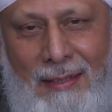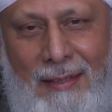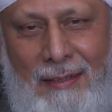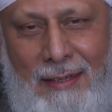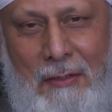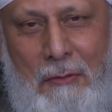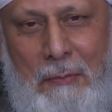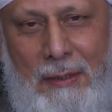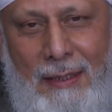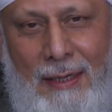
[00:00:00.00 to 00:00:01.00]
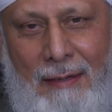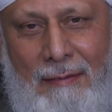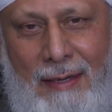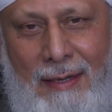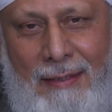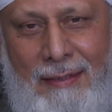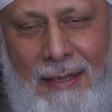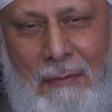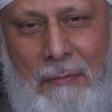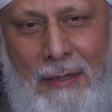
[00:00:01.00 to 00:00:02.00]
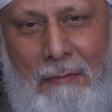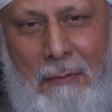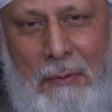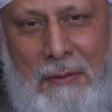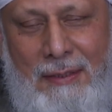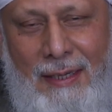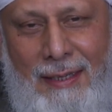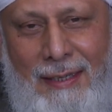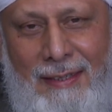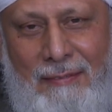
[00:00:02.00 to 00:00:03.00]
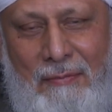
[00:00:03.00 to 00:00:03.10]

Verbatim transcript: then write to me, then I will, I, I will personally